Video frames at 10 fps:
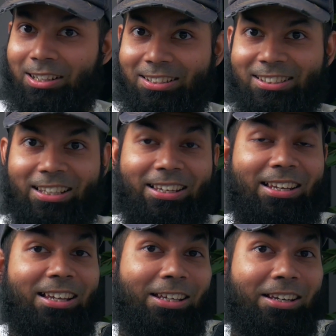
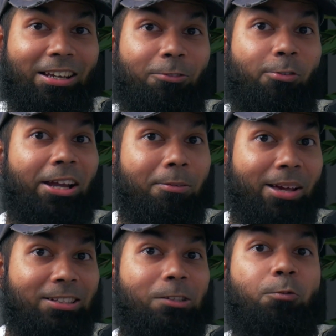Einstein attended
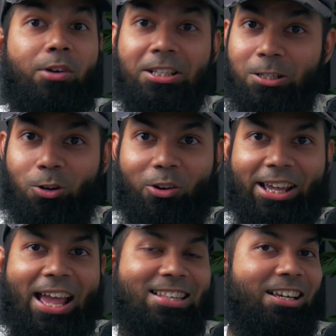Feynman's first
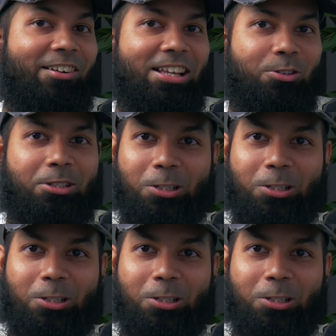talk as a graduate